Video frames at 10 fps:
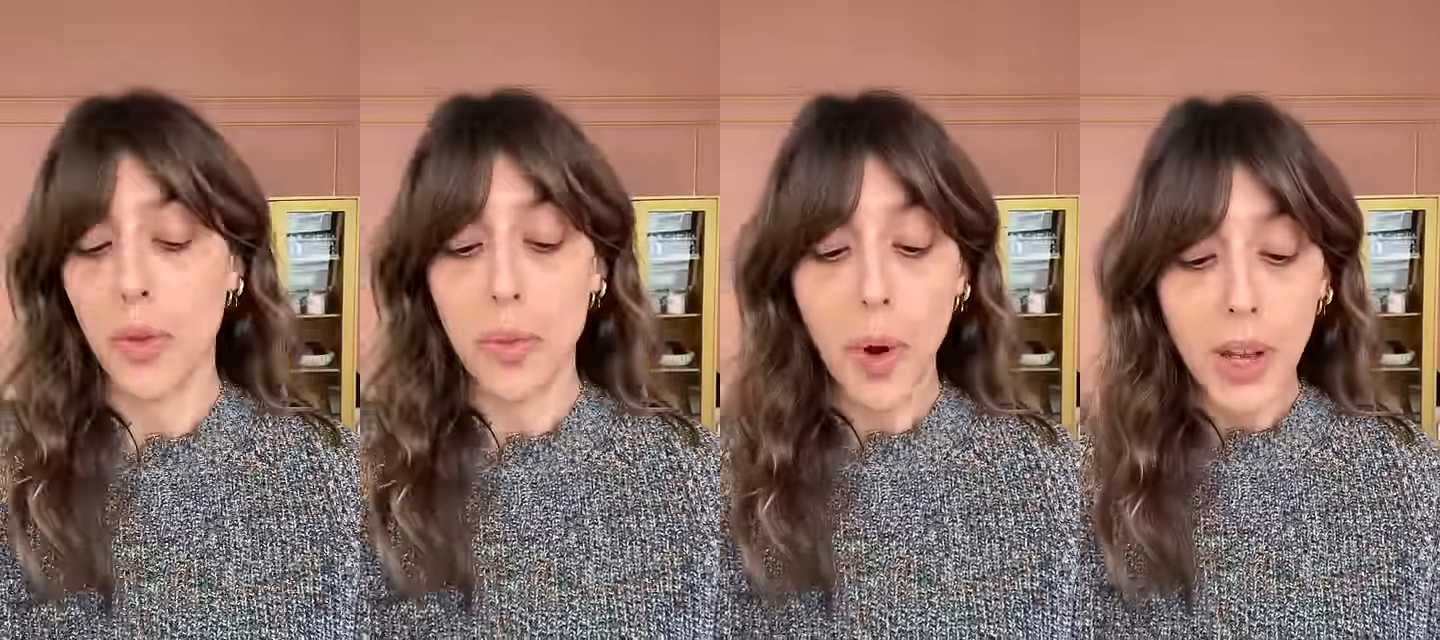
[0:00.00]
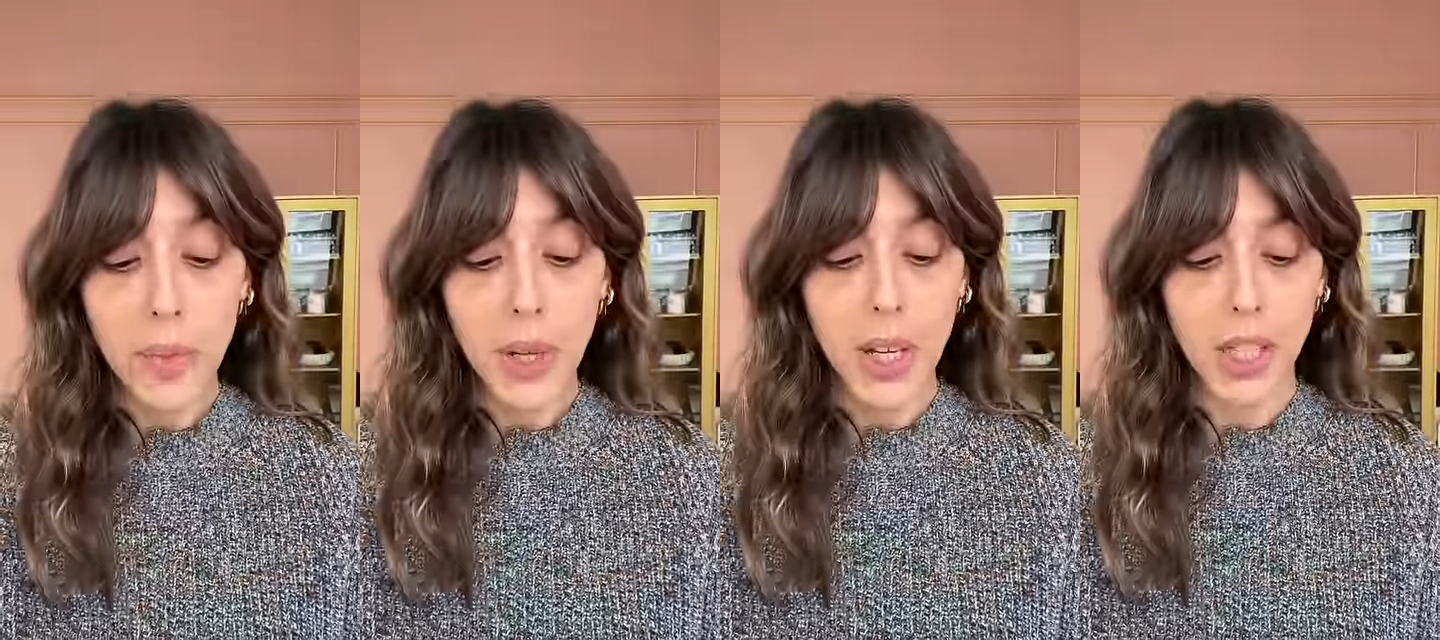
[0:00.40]
the
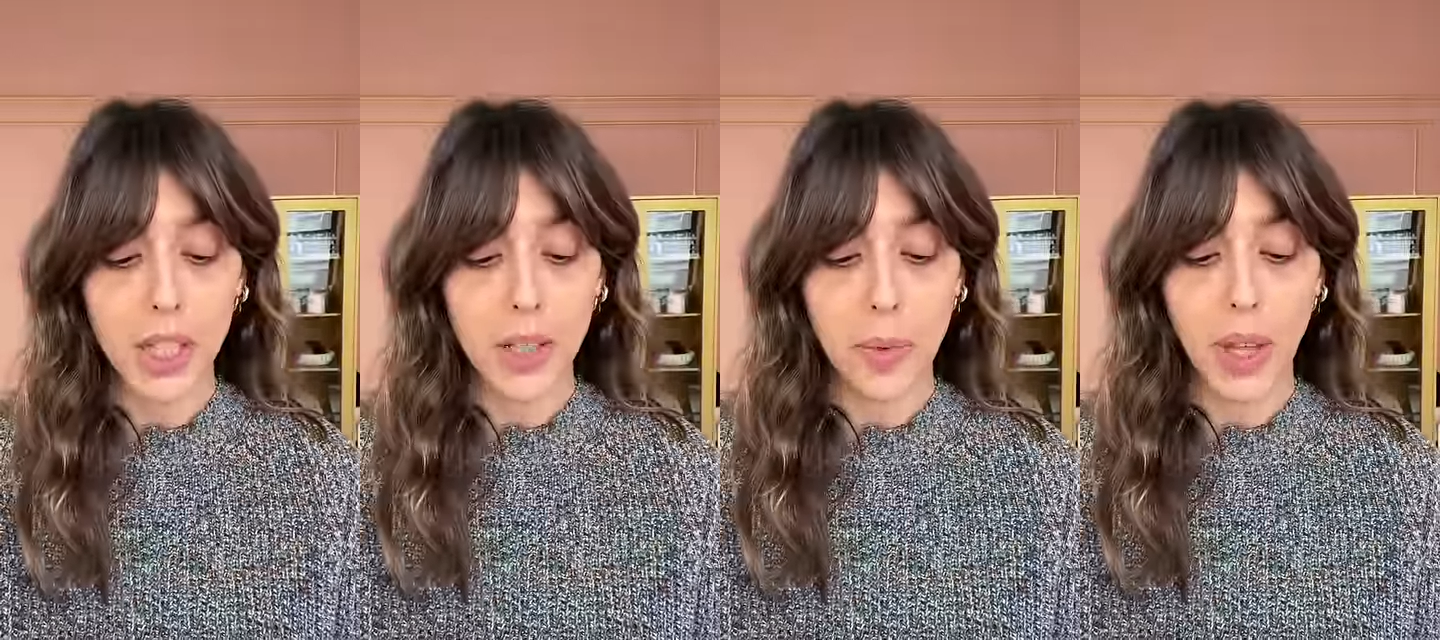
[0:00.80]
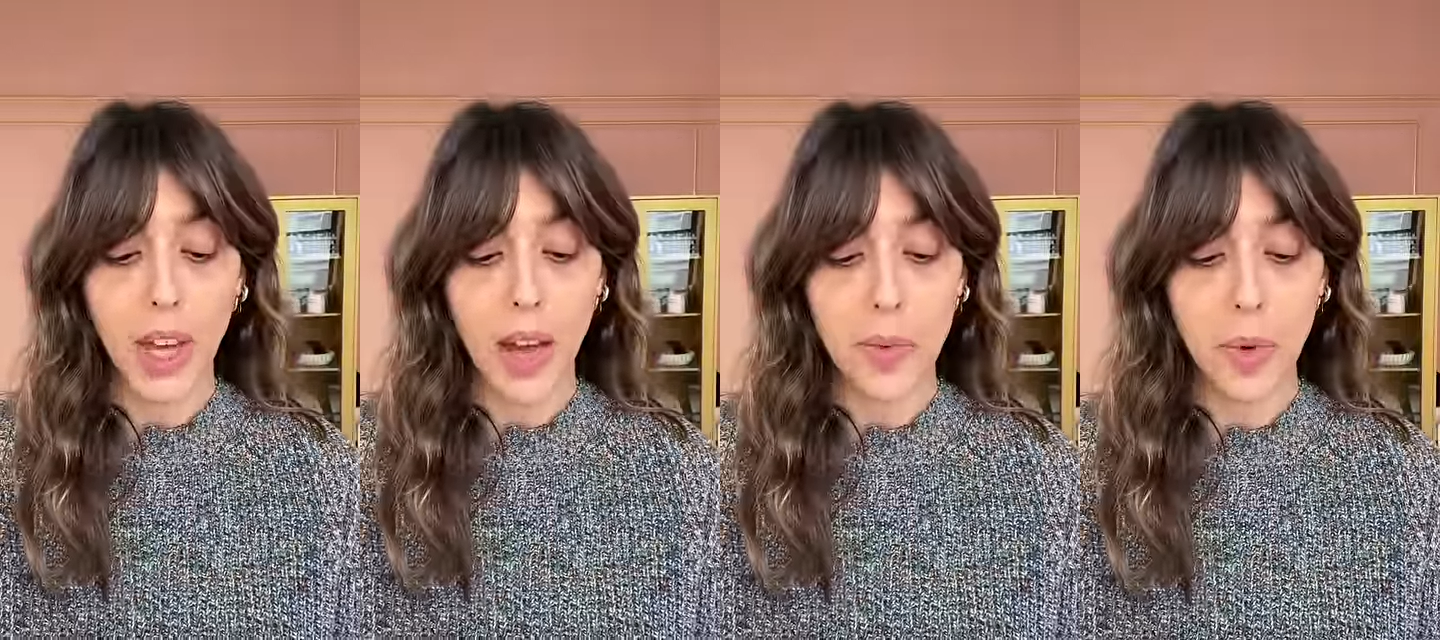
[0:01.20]
brand because it's
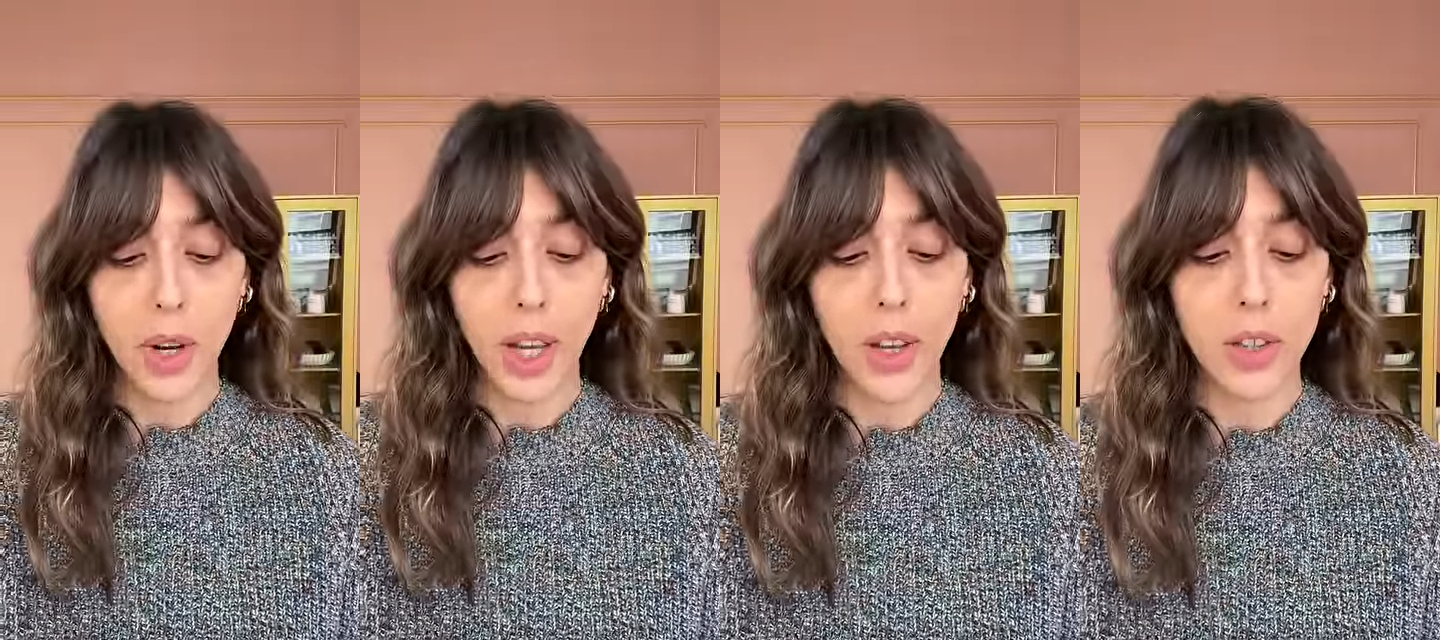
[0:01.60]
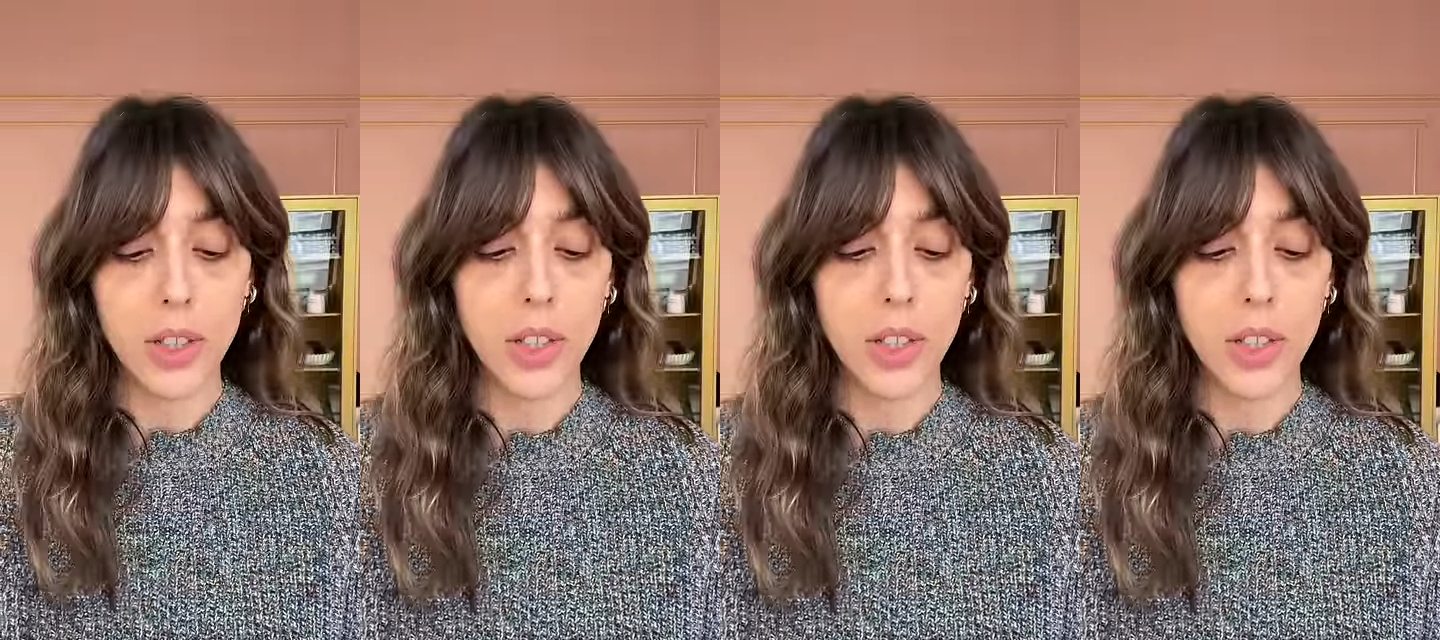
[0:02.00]
something I'm working on.